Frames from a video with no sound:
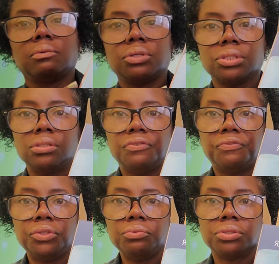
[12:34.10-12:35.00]
was a
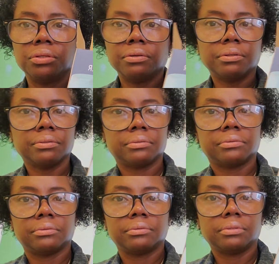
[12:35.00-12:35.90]
diffuser.
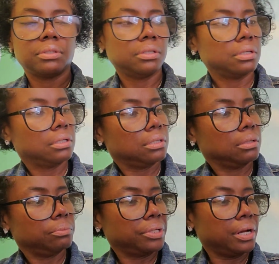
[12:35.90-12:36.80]

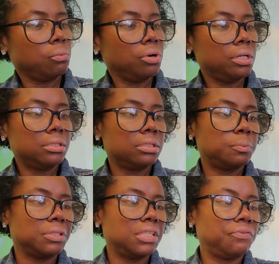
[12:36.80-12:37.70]
What I wanted
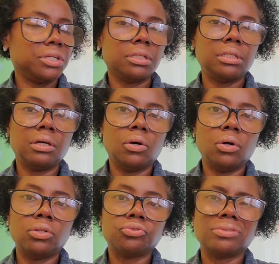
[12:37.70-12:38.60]
specifically
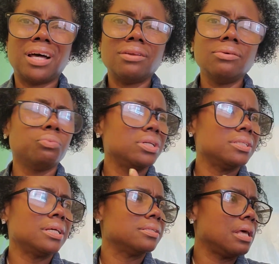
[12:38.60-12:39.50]
ultra, I don't know what is
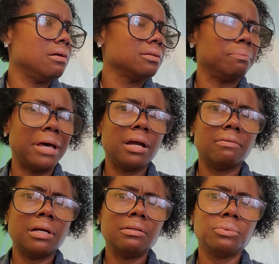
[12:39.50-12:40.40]
that saw in the
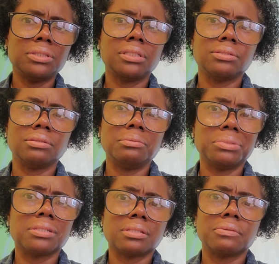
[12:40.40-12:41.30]
background, what they're doing,
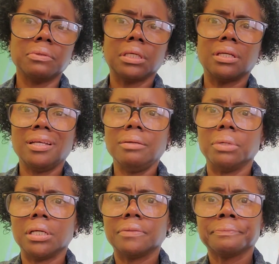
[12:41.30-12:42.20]
but it's annoying.
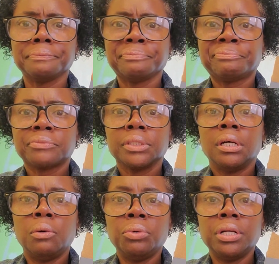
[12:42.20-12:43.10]
Anyway,
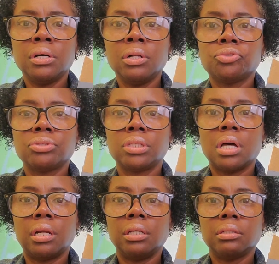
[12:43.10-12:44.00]
I wanted an
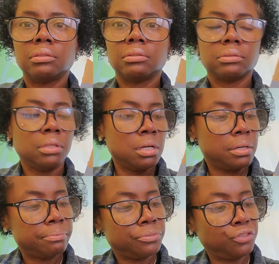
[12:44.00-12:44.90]
ultrasonic
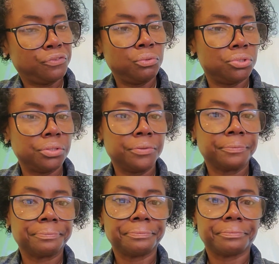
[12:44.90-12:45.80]
um, diffuser.
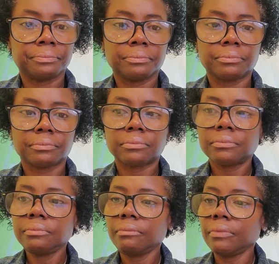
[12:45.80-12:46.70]

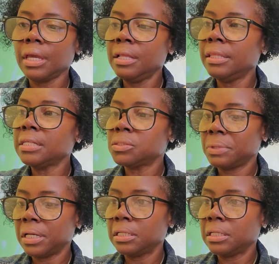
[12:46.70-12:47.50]
And that's what I